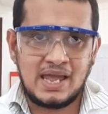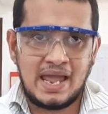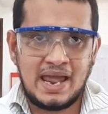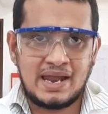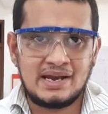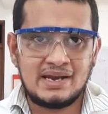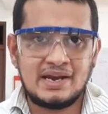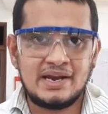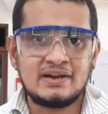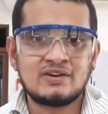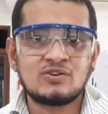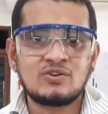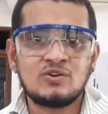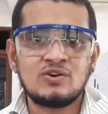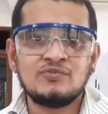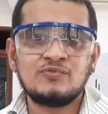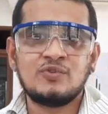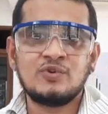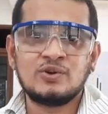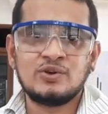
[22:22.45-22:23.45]
and later
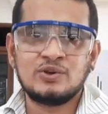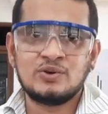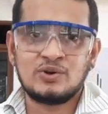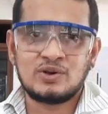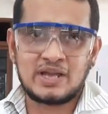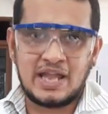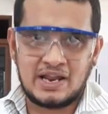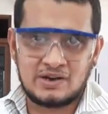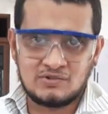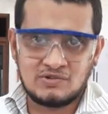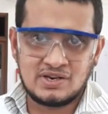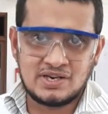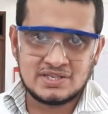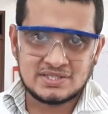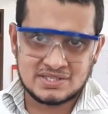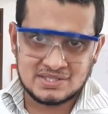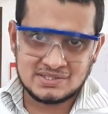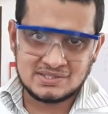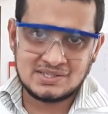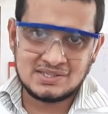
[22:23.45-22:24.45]
on for your
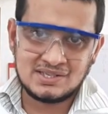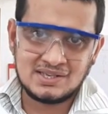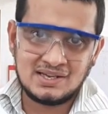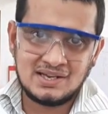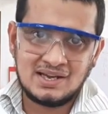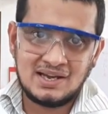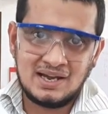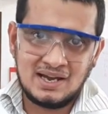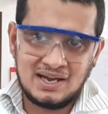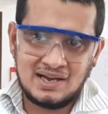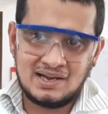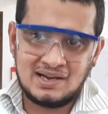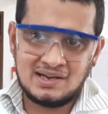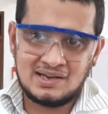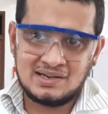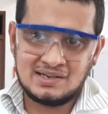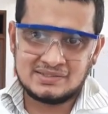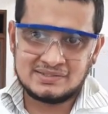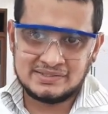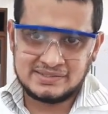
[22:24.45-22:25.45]
calculations,
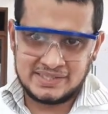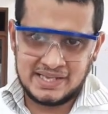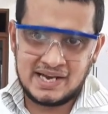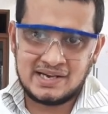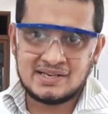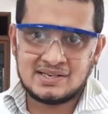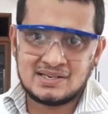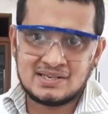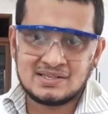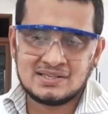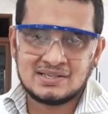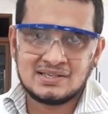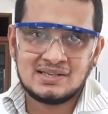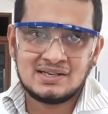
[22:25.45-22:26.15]
that